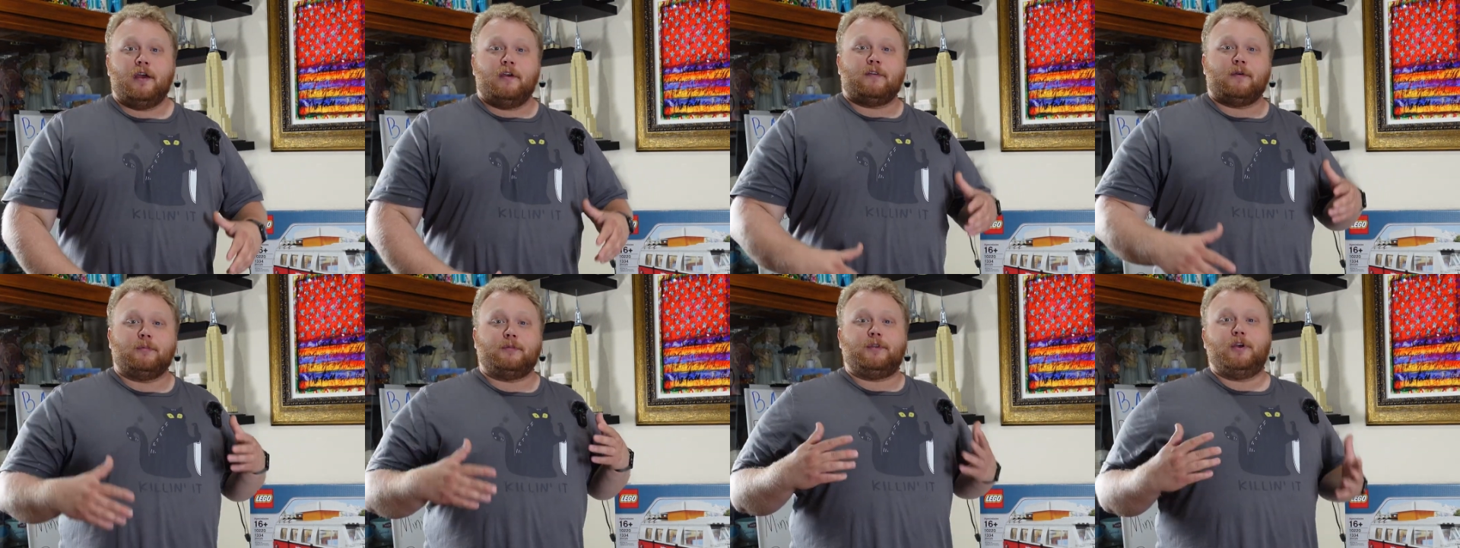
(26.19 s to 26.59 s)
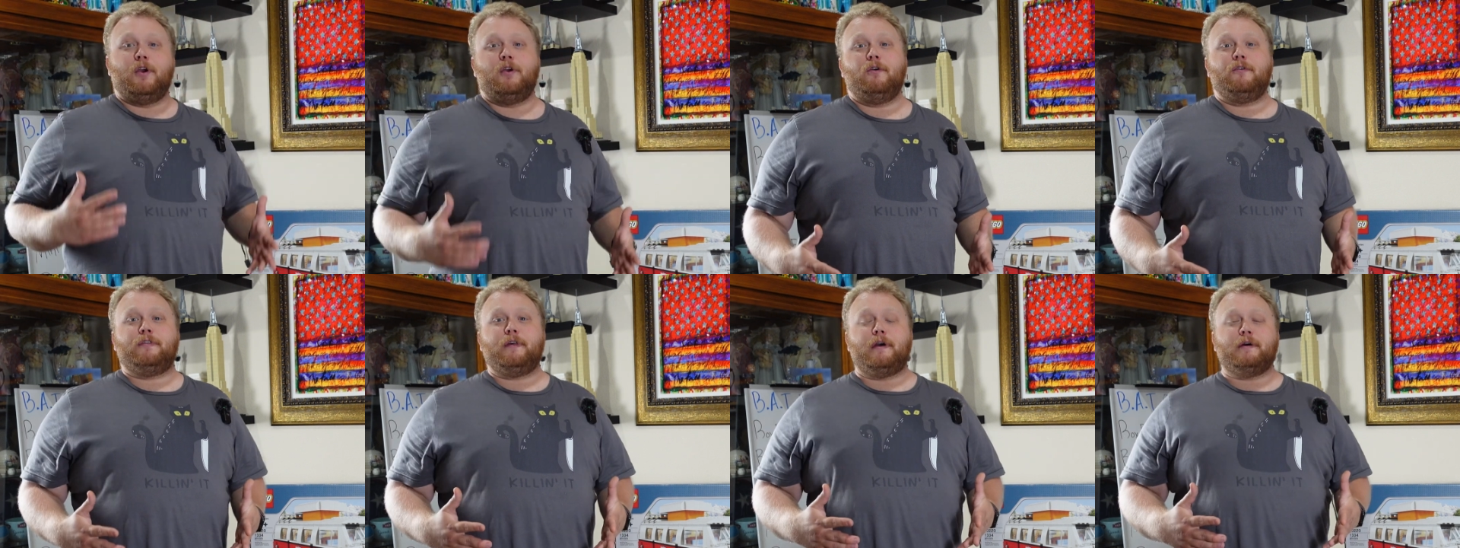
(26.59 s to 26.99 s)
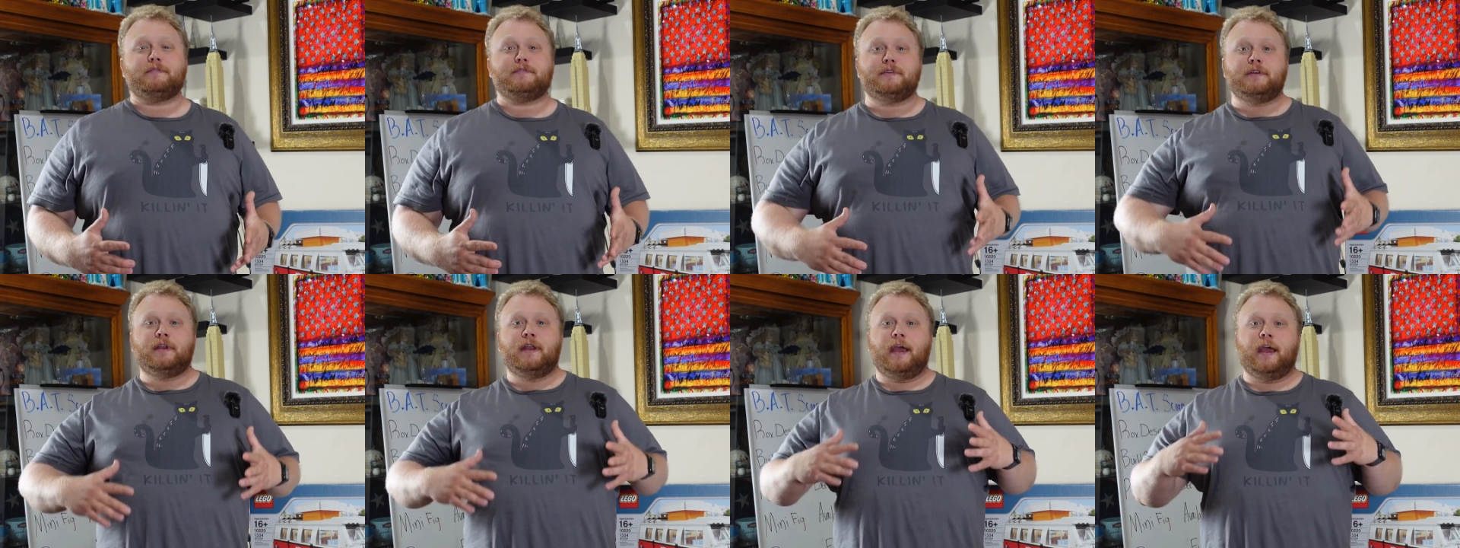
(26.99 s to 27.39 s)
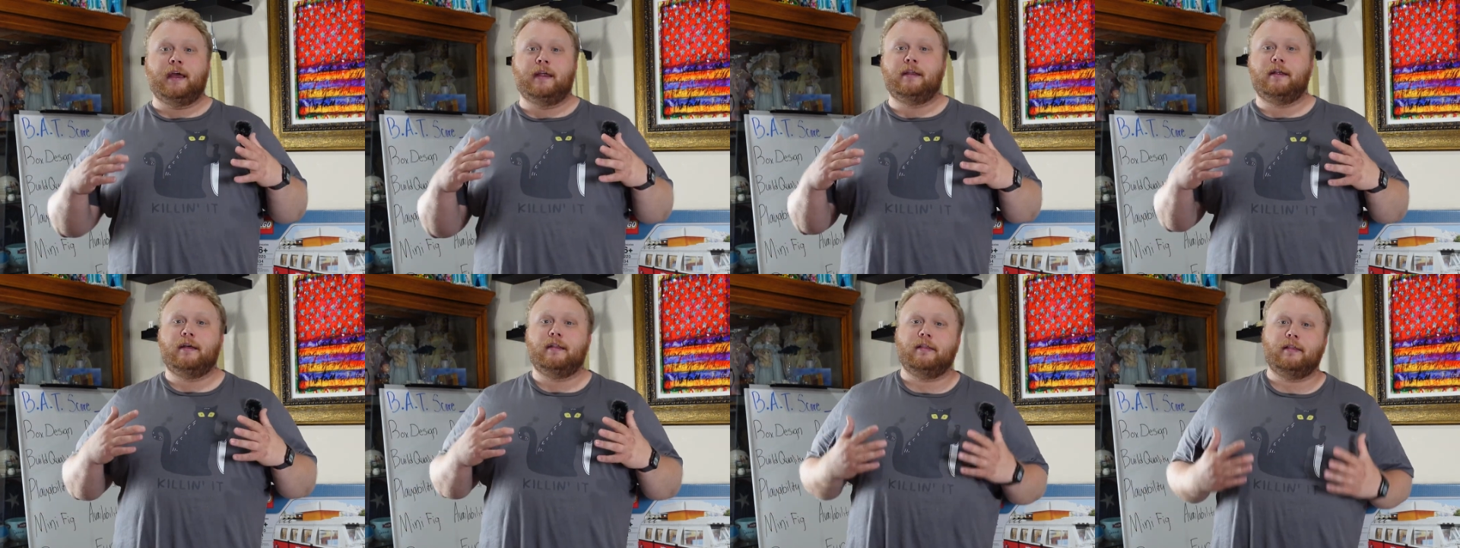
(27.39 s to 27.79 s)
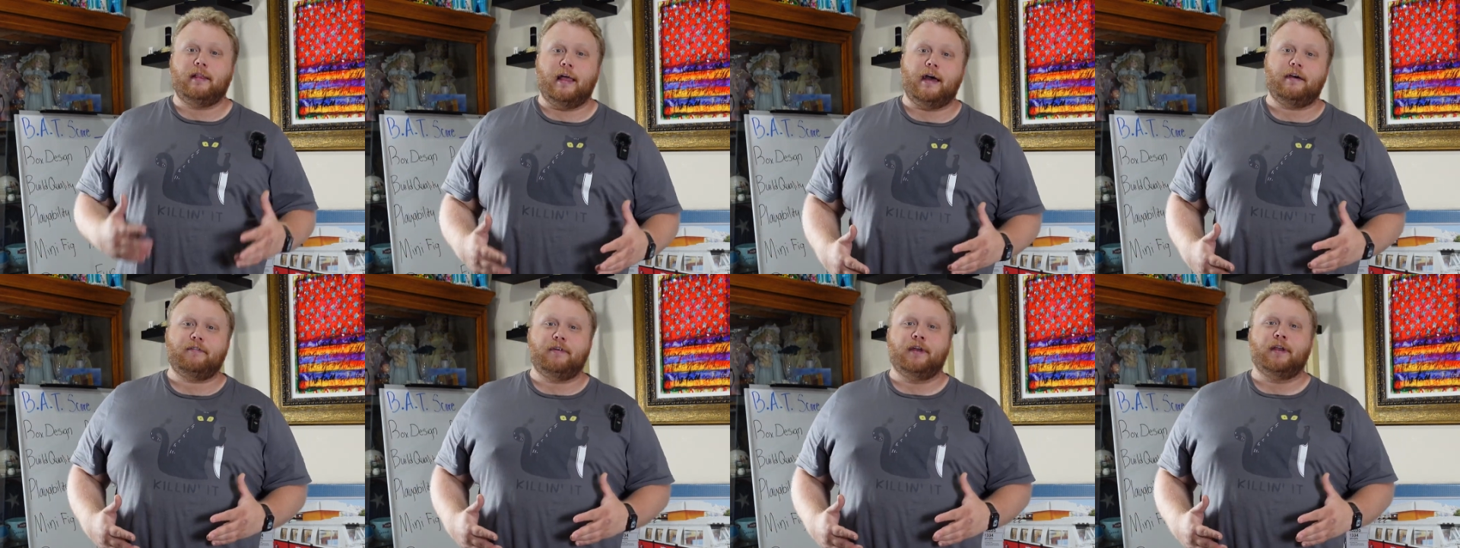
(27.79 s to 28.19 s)
from
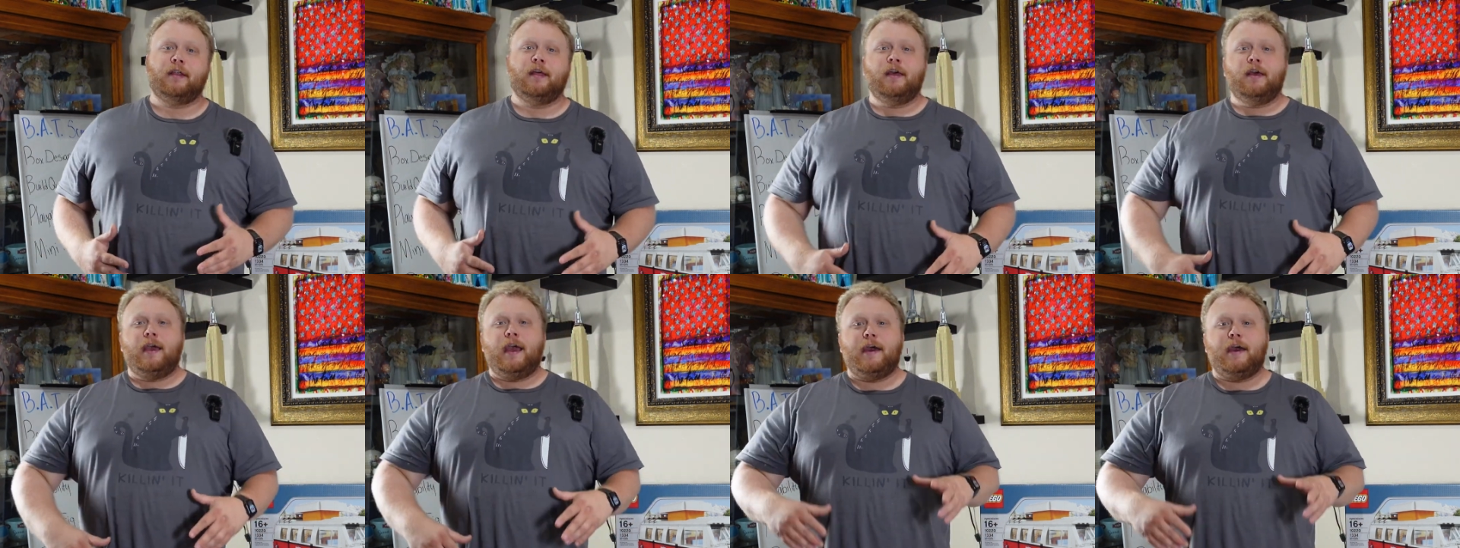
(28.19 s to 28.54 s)
2011.